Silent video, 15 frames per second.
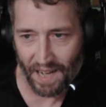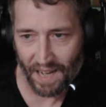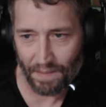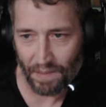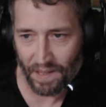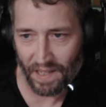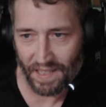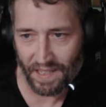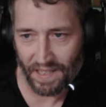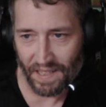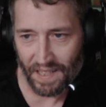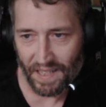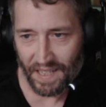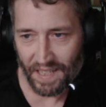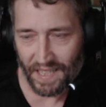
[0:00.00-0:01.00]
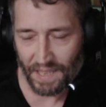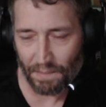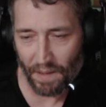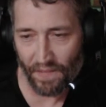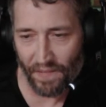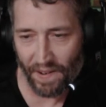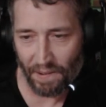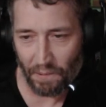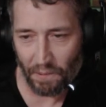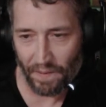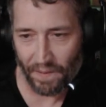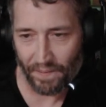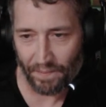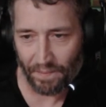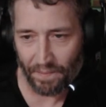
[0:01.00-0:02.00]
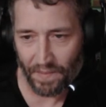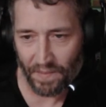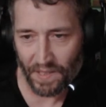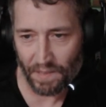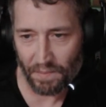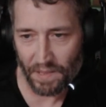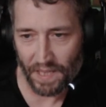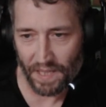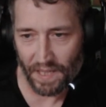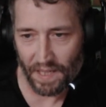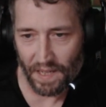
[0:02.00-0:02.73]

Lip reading: But this is my favorite one for some reason.